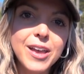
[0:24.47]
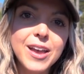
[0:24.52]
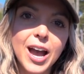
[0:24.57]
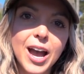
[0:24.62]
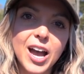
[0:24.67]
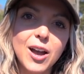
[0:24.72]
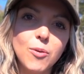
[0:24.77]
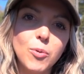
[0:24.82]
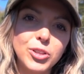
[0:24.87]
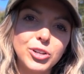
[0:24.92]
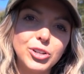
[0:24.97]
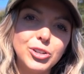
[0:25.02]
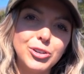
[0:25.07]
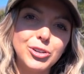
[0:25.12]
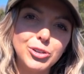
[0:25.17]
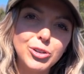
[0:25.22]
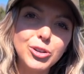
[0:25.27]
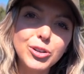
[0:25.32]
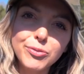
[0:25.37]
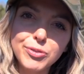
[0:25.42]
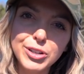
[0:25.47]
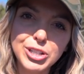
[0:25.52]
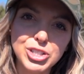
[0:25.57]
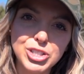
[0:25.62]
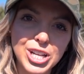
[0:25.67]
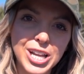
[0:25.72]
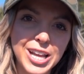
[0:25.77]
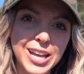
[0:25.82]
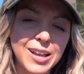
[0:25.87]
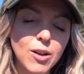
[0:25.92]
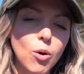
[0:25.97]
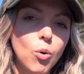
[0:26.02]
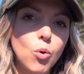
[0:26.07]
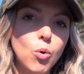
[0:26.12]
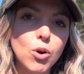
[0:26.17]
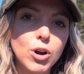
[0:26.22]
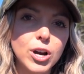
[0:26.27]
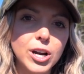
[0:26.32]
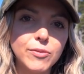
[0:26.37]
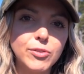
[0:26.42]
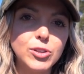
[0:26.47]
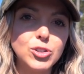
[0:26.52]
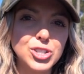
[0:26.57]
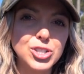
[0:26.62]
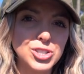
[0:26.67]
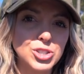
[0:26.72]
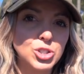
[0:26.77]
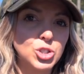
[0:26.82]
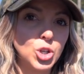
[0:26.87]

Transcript: uh, whether you're new to fishing or if you just